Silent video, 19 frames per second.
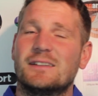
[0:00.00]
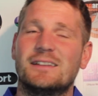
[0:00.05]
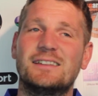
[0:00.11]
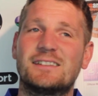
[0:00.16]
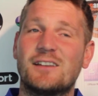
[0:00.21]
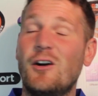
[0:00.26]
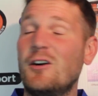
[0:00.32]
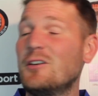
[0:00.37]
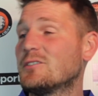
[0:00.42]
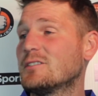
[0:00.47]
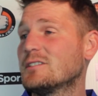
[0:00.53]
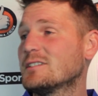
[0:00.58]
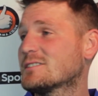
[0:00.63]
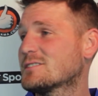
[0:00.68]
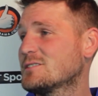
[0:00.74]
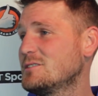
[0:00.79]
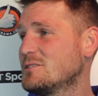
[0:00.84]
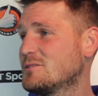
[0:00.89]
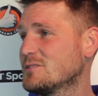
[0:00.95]
it's hard,
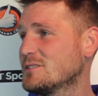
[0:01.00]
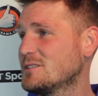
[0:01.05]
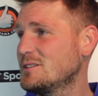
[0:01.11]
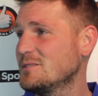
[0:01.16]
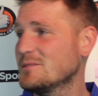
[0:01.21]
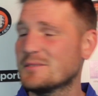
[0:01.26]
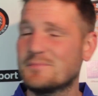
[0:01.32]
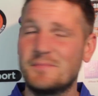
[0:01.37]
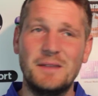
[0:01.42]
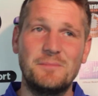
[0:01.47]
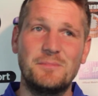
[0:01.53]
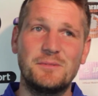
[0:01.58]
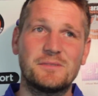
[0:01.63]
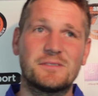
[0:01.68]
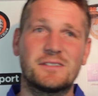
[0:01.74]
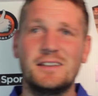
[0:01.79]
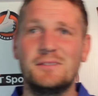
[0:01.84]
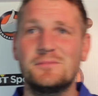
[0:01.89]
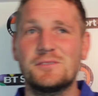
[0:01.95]
it's tough, you know, the
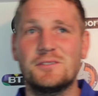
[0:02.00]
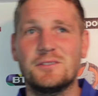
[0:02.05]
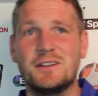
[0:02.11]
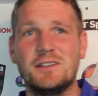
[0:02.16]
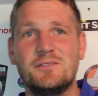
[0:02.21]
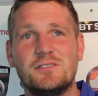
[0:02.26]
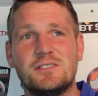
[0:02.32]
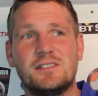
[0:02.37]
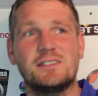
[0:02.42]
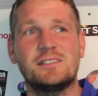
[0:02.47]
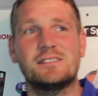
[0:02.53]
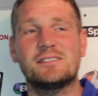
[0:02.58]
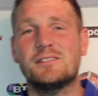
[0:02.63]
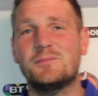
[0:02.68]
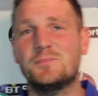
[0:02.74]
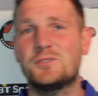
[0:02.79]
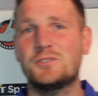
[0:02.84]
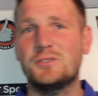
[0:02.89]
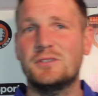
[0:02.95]
teams don't give you these
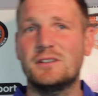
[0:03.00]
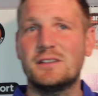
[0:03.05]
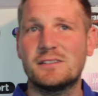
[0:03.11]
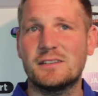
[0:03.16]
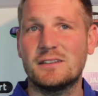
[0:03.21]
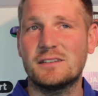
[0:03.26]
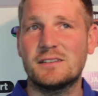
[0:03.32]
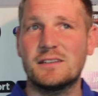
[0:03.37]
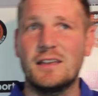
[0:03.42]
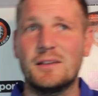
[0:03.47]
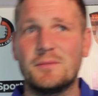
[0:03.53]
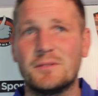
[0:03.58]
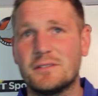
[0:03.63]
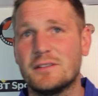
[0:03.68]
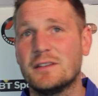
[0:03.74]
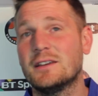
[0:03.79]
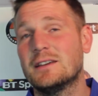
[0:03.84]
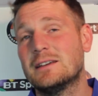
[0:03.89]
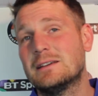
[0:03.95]
opportunities in this game, and